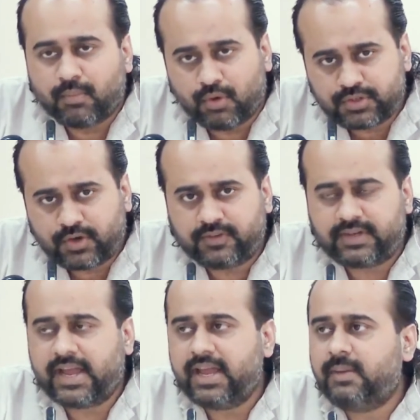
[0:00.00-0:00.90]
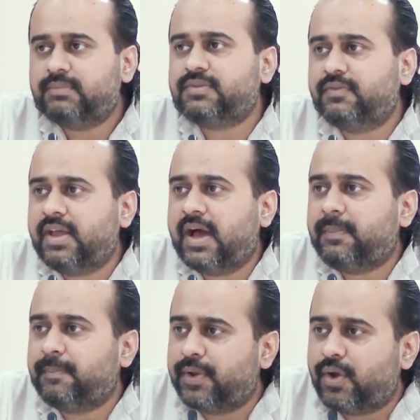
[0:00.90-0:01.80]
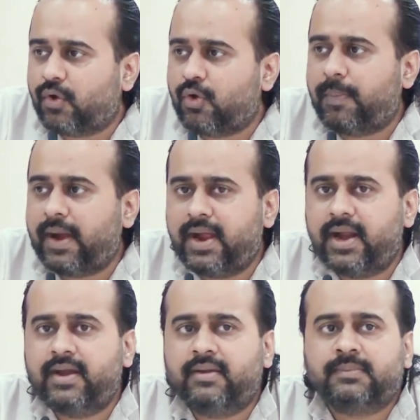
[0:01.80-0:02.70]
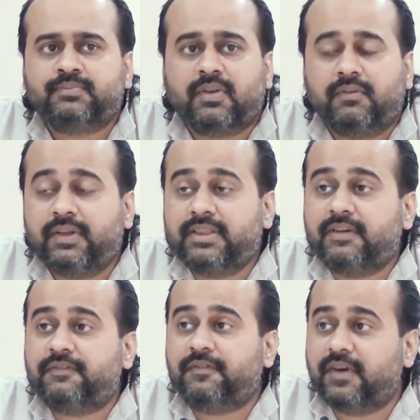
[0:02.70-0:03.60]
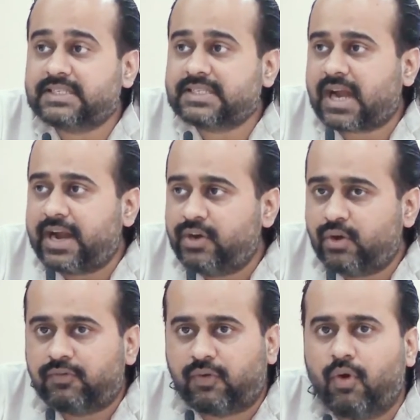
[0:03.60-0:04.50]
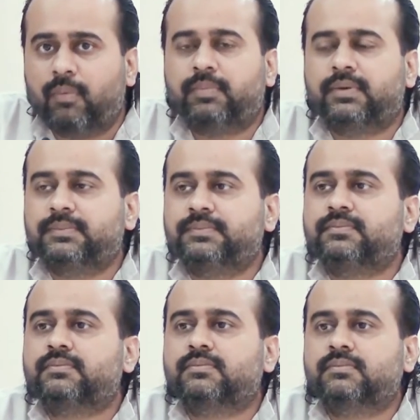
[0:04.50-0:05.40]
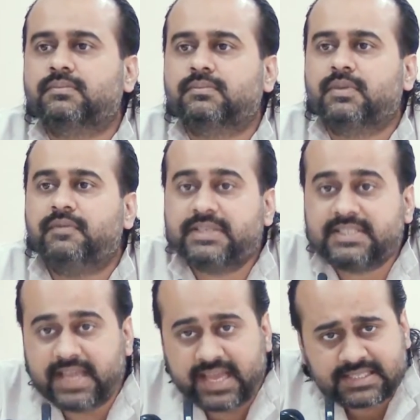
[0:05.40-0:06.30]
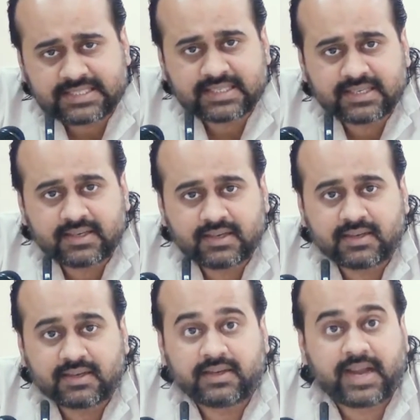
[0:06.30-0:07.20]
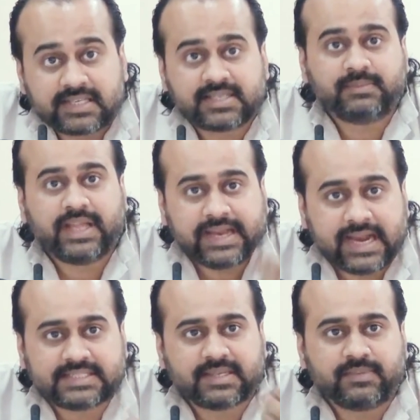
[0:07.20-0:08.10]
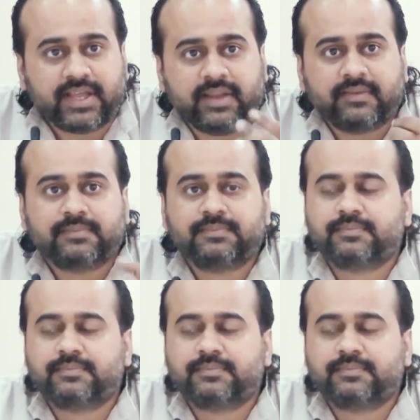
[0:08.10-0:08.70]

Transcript: Most of the times we are preoccupied with the first kind of hope which says, get something, get something.